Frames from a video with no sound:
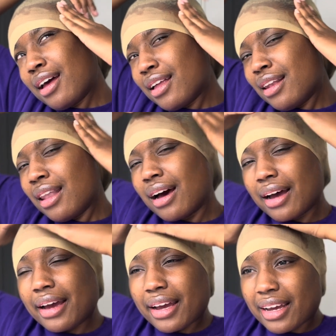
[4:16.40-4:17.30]

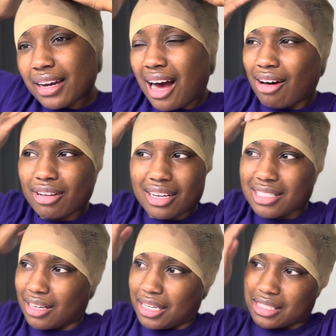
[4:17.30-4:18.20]
Like, all that is
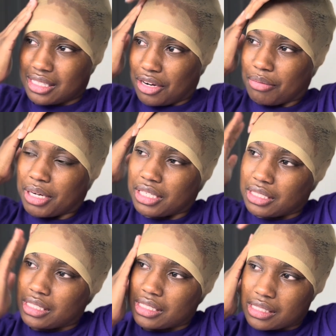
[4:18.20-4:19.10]
unnecessary,
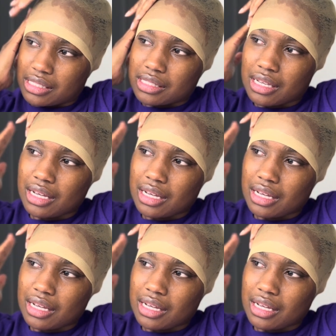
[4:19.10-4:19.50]
because